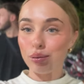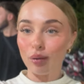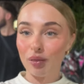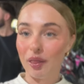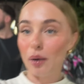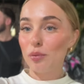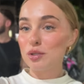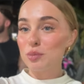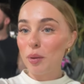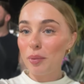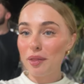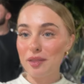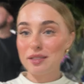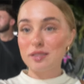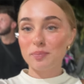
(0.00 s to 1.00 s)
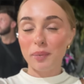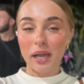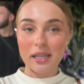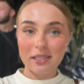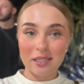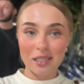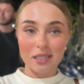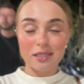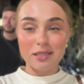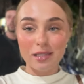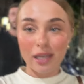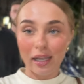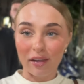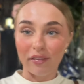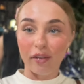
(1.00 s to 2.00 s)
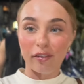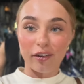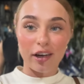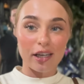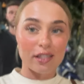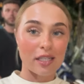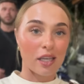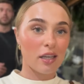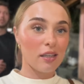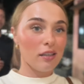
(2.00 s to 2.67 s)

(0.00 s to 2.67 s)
That was probably the spiciest thing I've ever eaten.